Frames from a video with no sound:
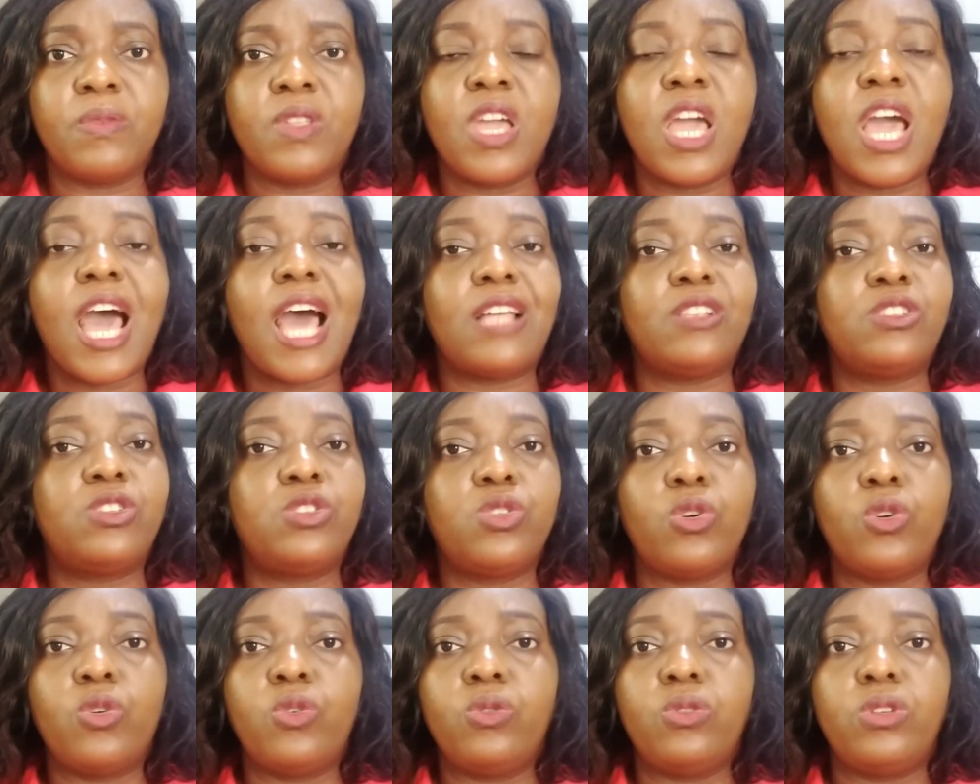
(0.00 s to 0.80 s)
And
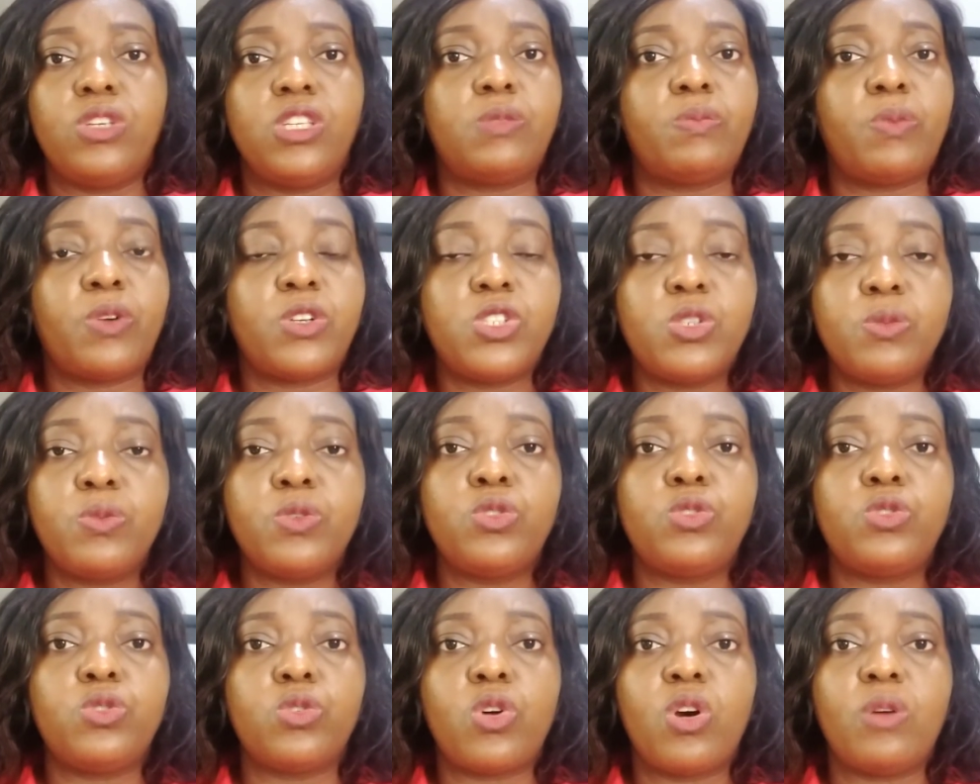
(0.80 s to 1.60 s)
so it's possible
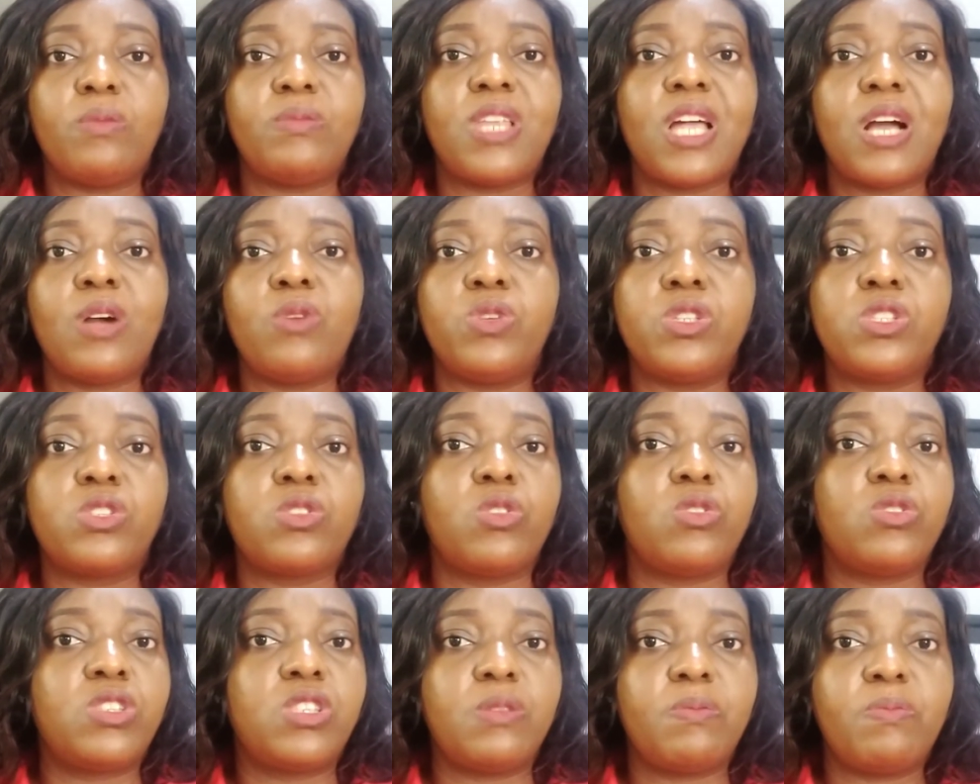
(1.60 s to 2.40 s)
to come down with
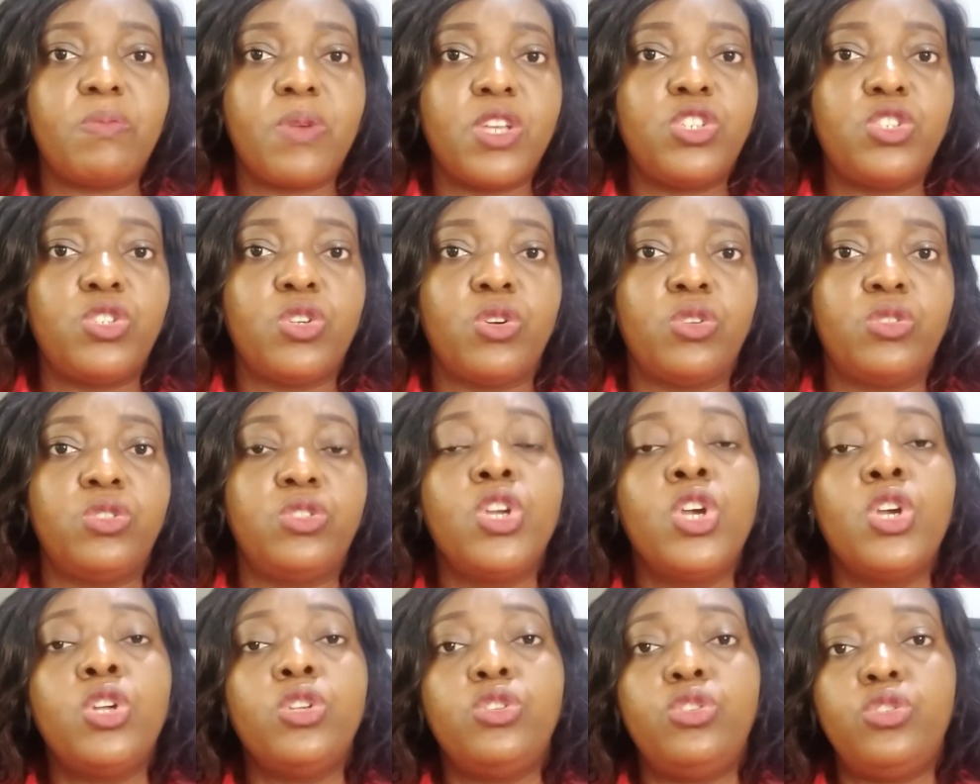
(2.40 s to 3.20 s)
constipation
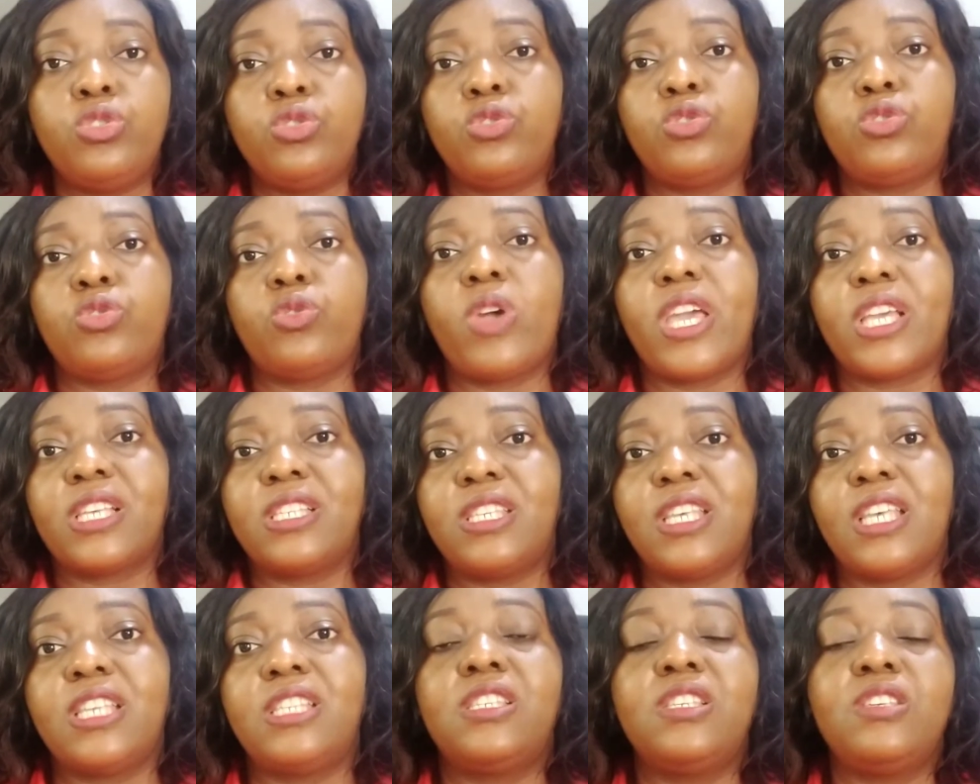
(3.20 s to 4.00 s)
due to
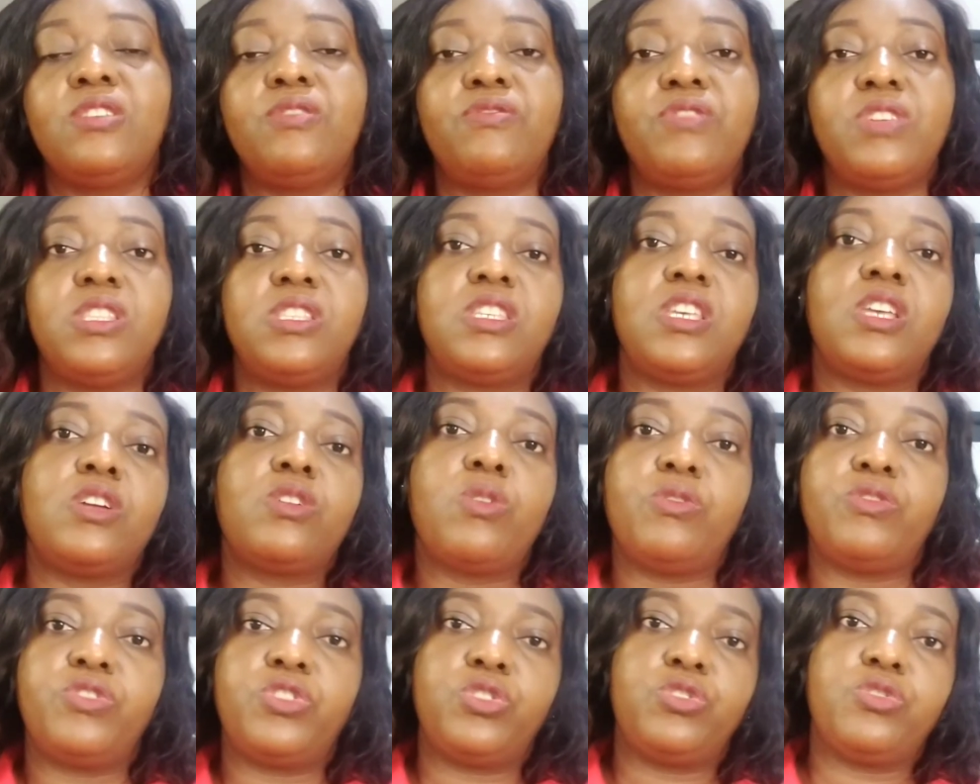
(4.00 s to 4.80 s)
excessive intake of
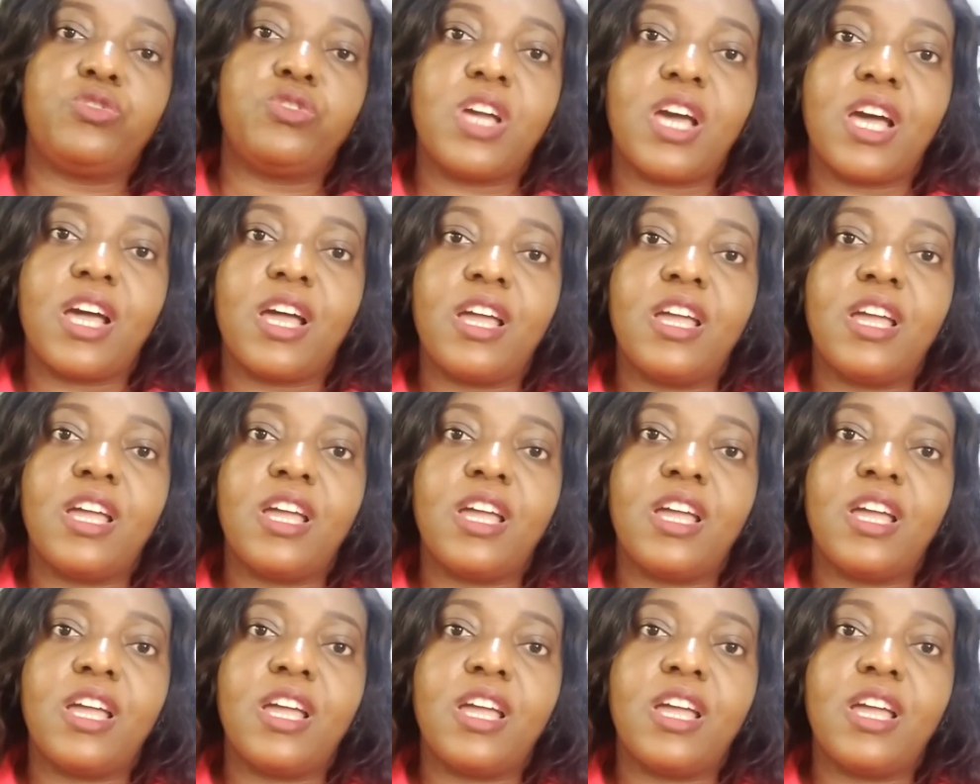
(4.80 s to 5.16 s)
sugar.